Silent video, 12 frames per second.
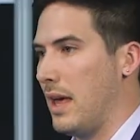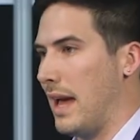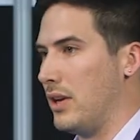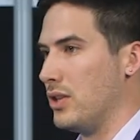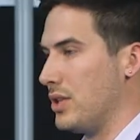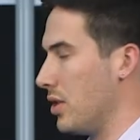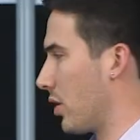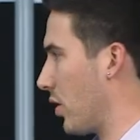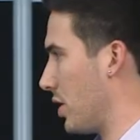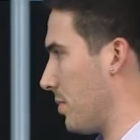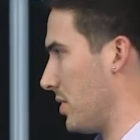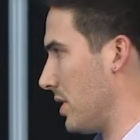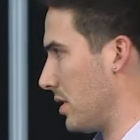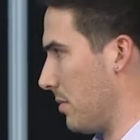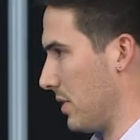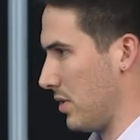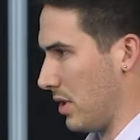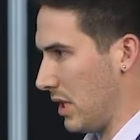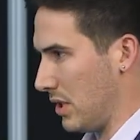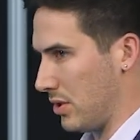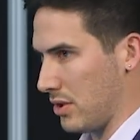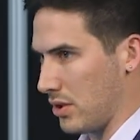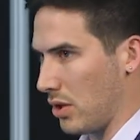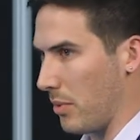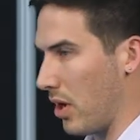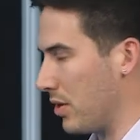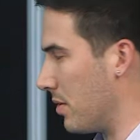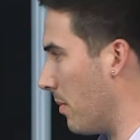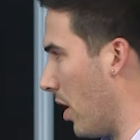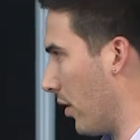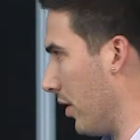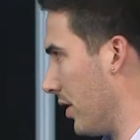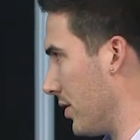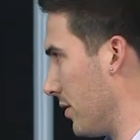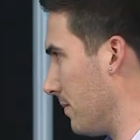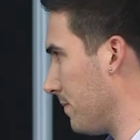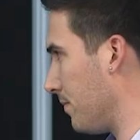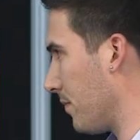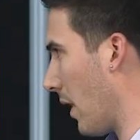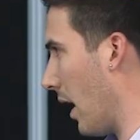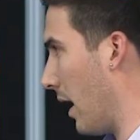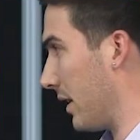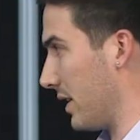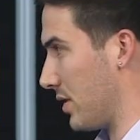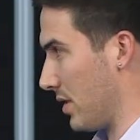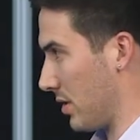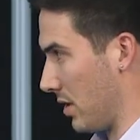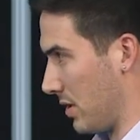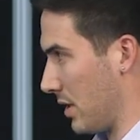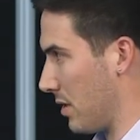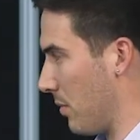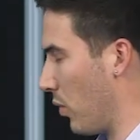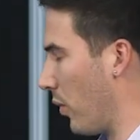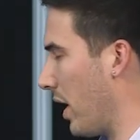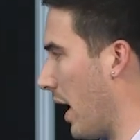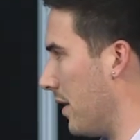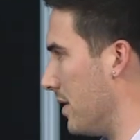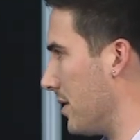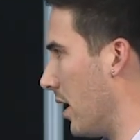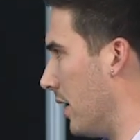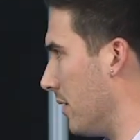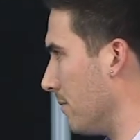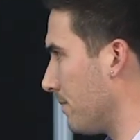And using the CRISPR system, it's super hard to model this, at least the system that we had designed.